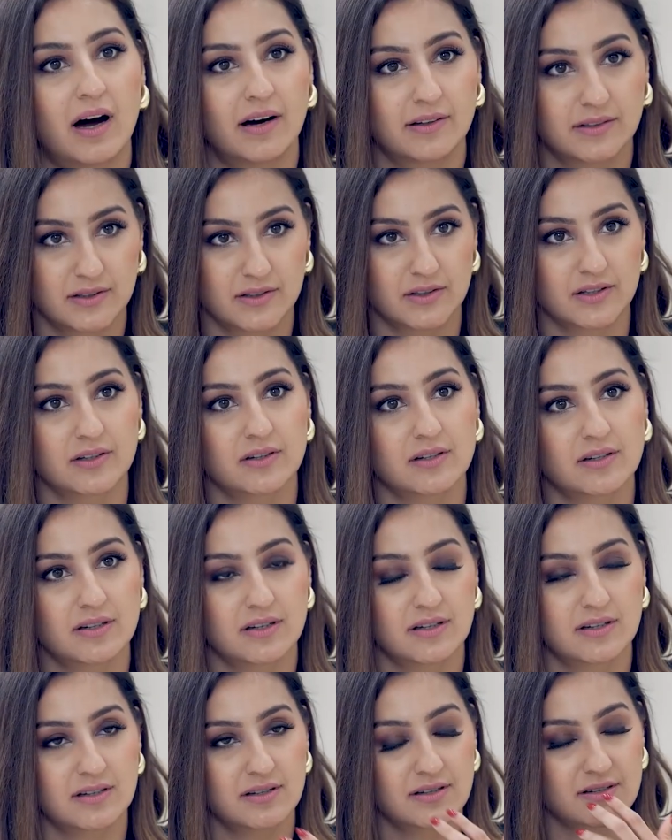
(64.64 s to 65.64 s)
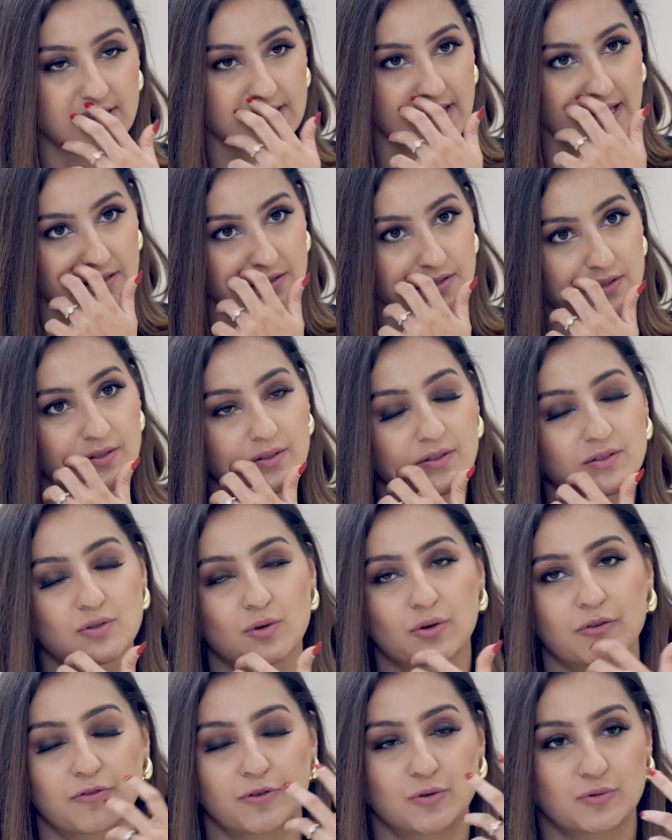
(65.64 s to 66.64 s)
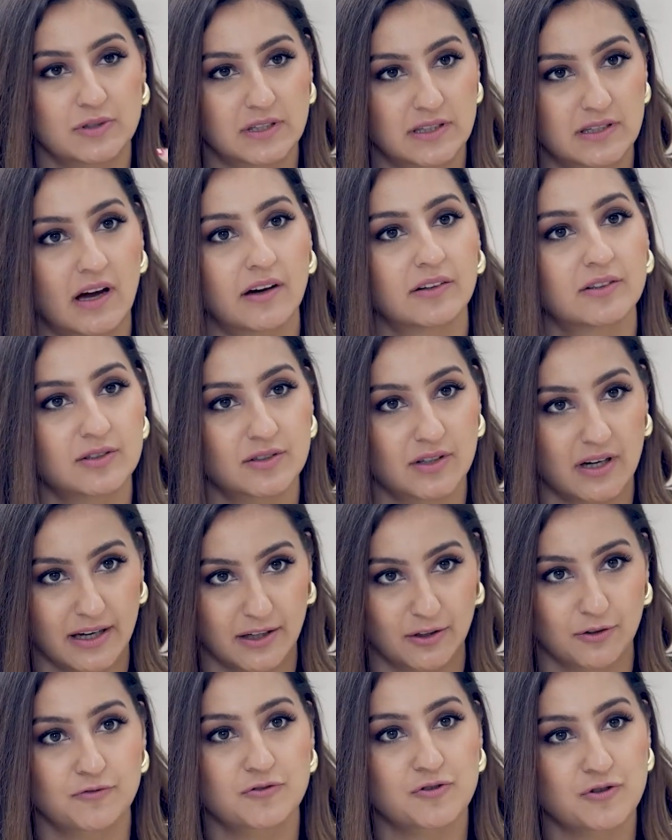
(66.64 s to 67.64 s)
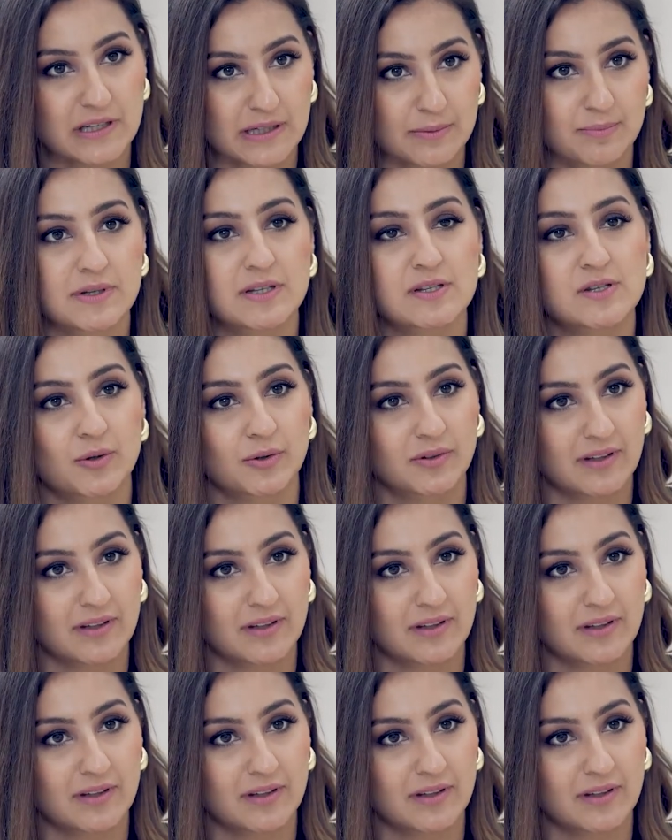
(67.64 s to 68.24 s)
other centers or if you did other kind of treatments or